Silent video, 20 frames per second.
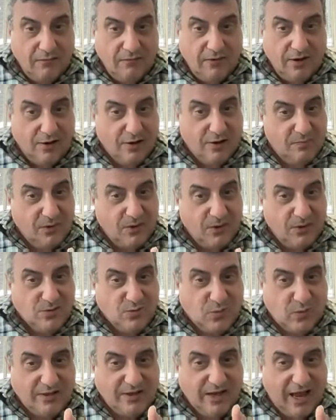Variability
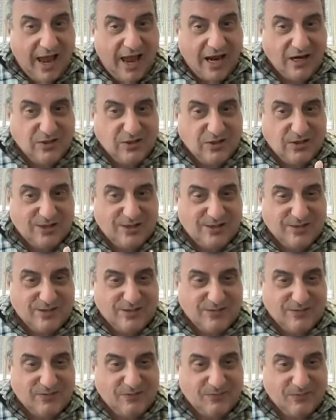is where the action
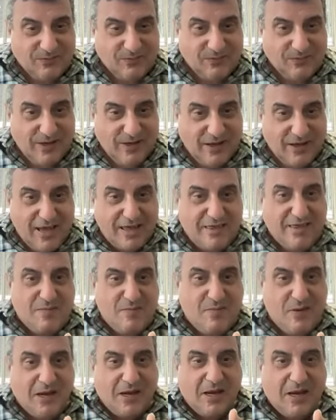is. And they
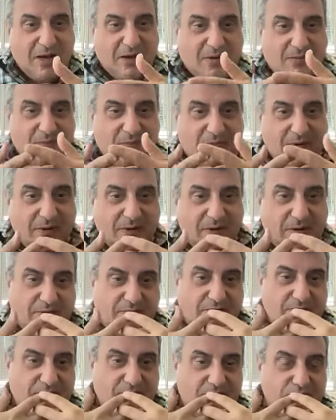become
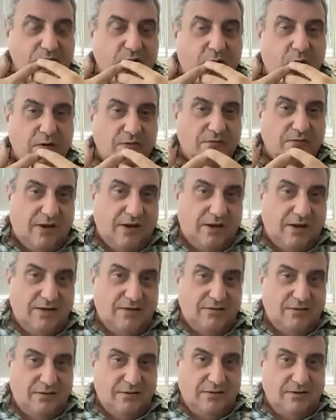
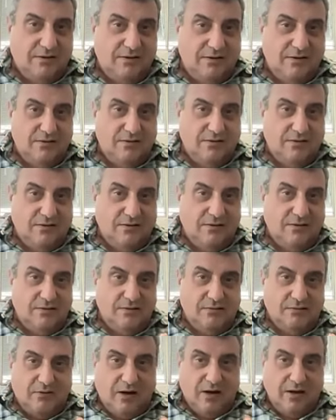motivated,
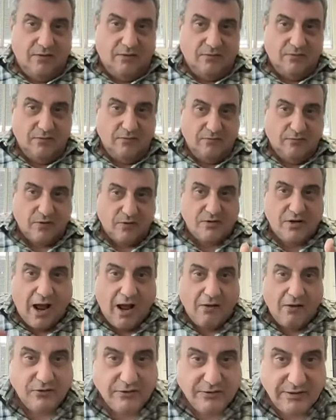right, for
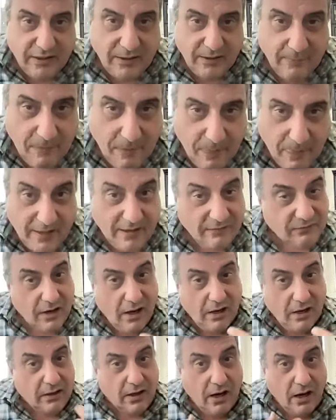novelty, even
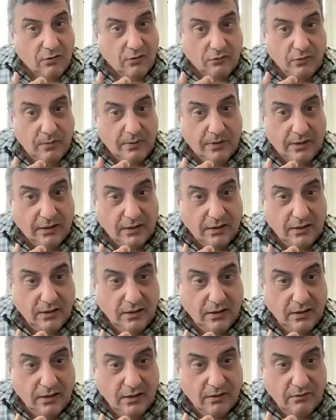incongruity,
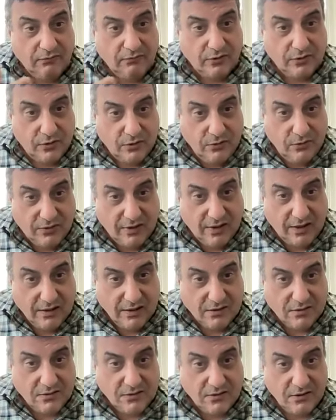for new
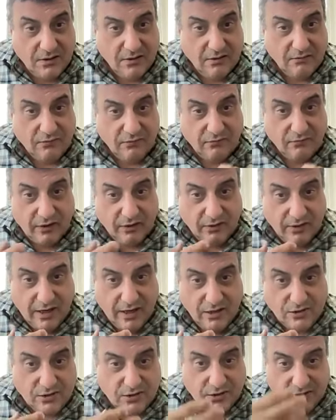things, for
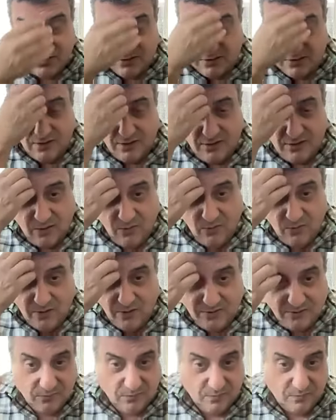variations. They don't
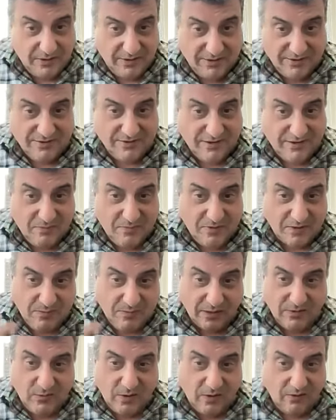want to repeat the same things.
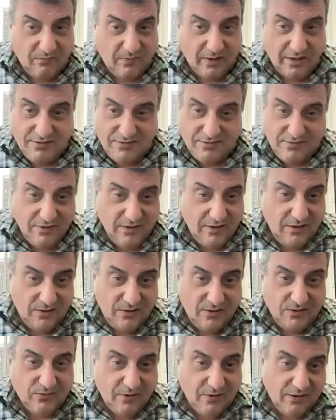By 12 months,
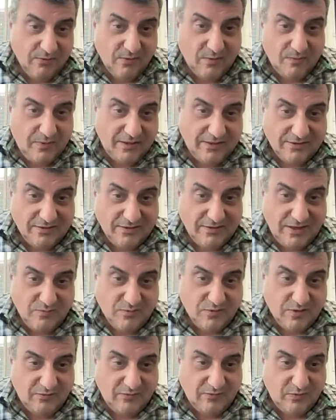you try to repeat the same
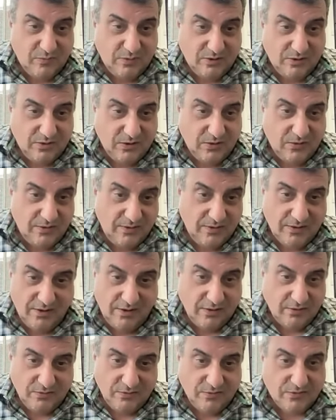stuff you've been doing, they're
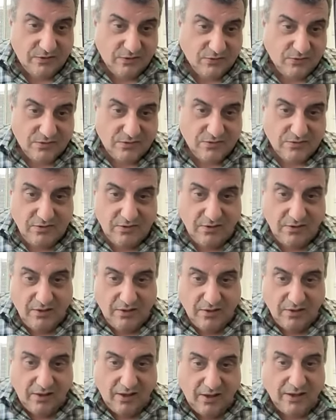going to lose interest
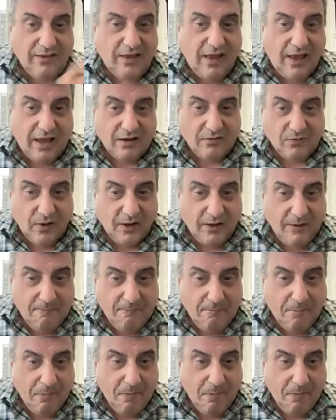like that, right?